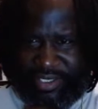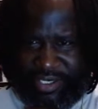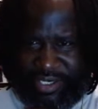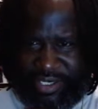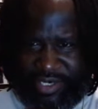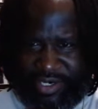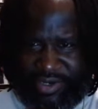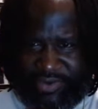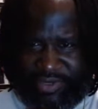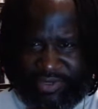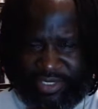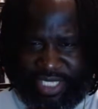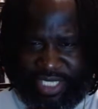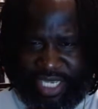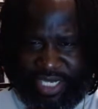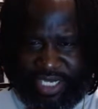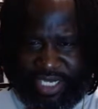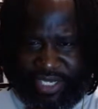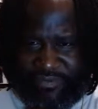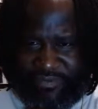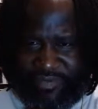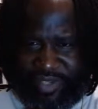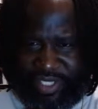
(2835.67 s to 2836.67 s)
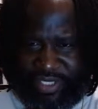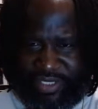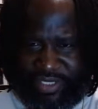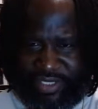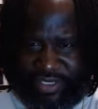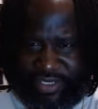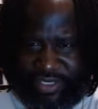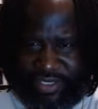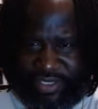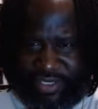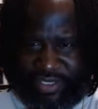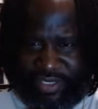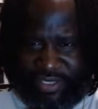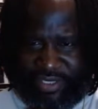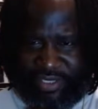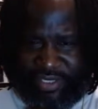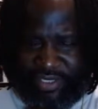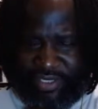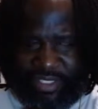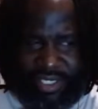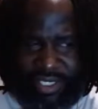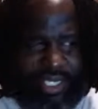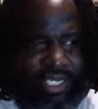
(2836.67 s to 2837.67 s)
Or was that Avengers?
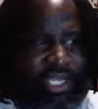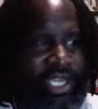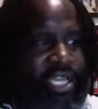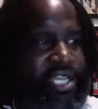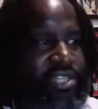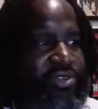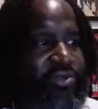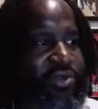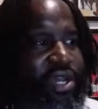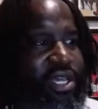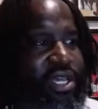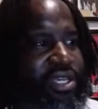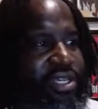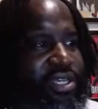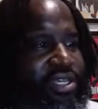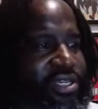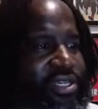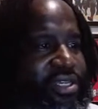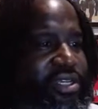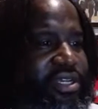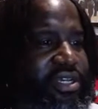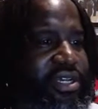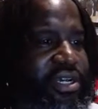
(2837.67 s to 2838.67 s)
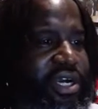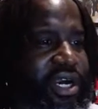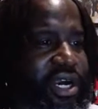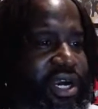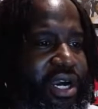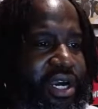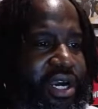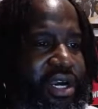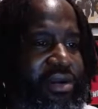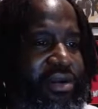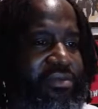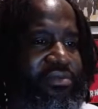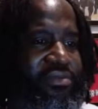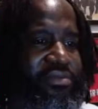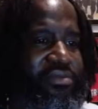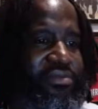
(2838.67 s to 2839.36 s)
Either way, I